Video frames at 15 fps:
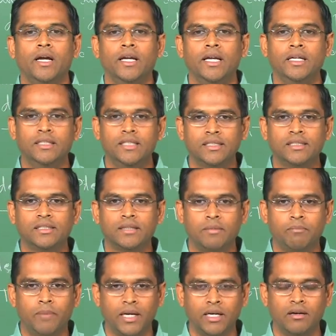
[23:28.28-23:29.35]
in this
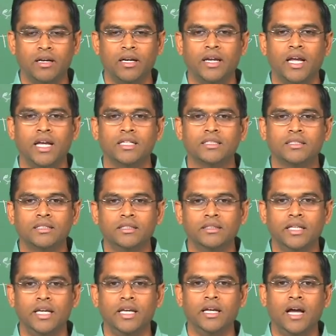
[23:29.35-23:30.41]
particular case,
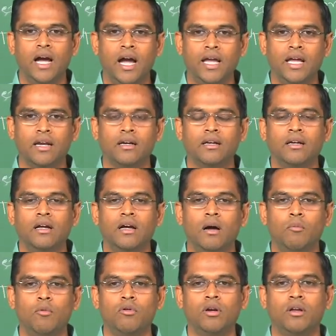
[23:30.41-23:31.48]
the higher
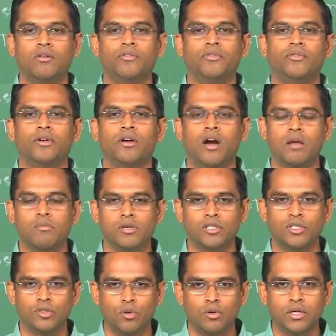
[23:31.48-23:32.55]
amount of carbon
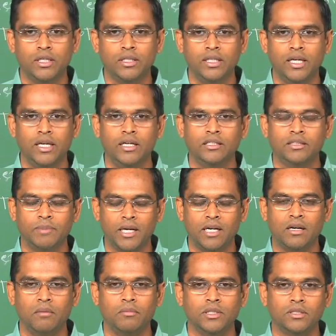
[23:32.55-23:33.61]
shown in the
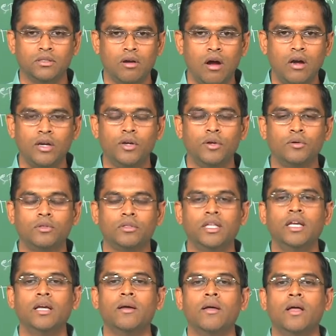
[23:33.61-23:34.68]
spectrum is not due to
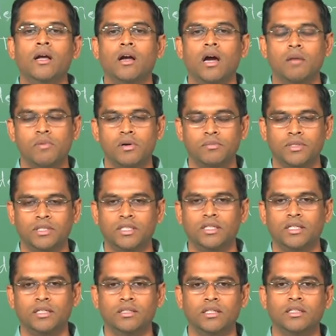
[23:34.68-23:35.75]
the carbon present
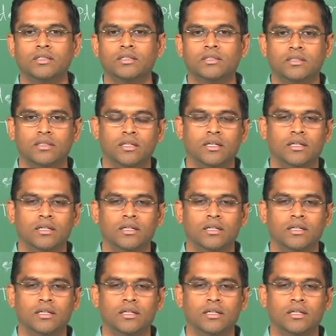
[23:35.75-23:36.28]
in this